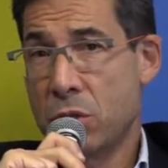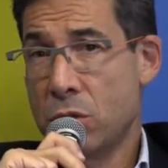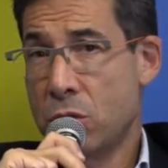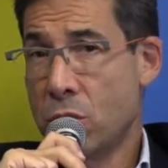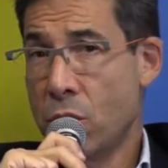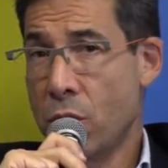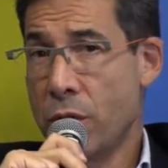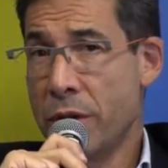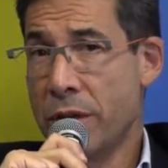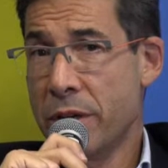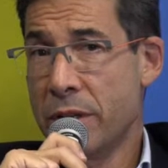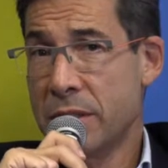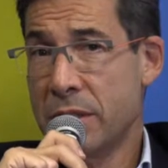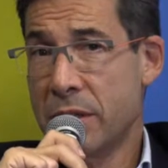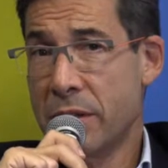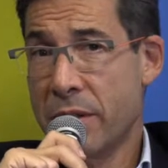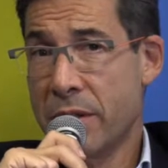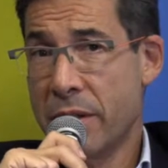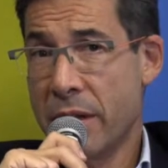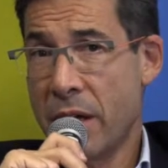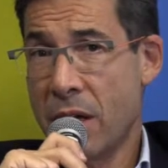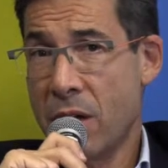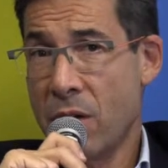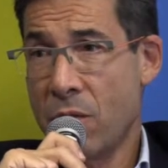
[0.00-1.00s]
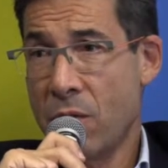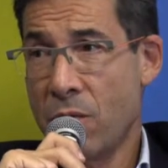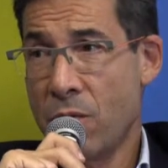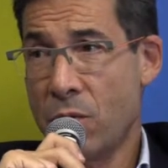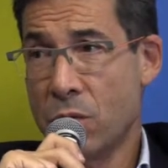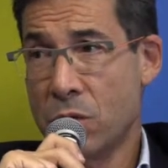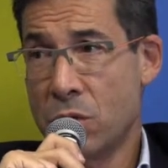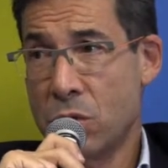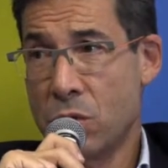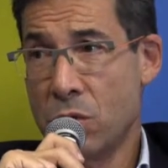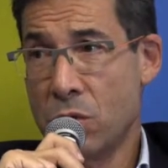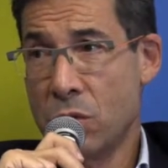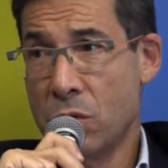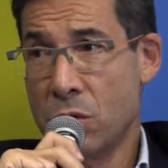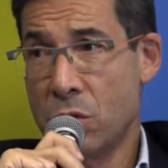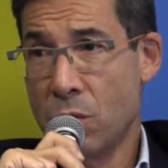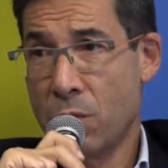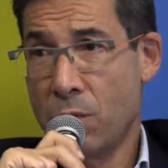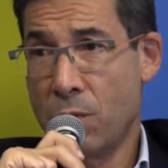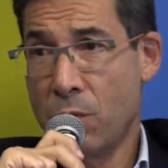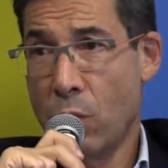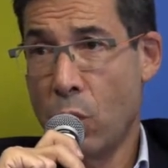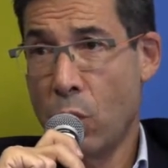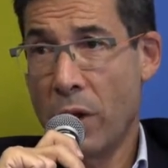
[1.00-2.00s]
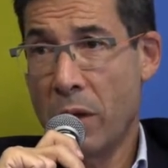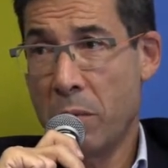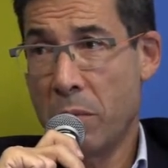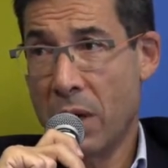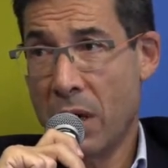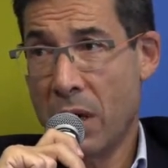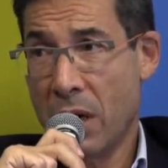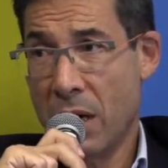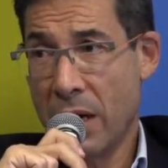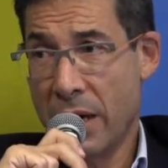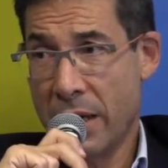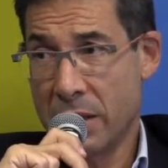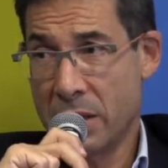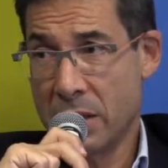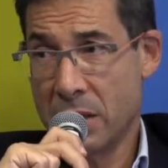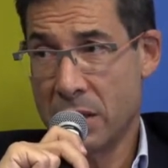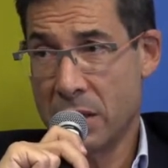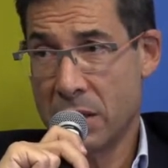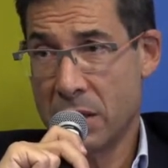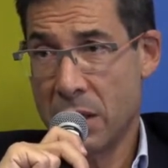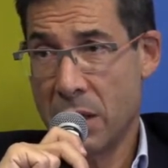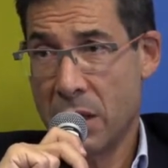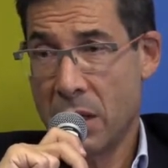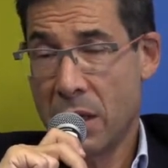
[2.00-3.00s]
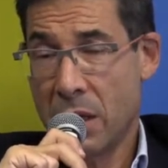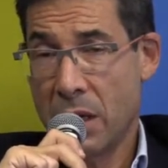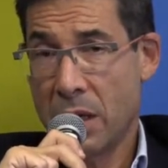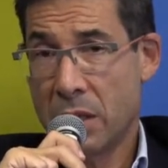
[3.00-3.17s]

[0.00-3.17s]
tutorials are there for students who are falling behind.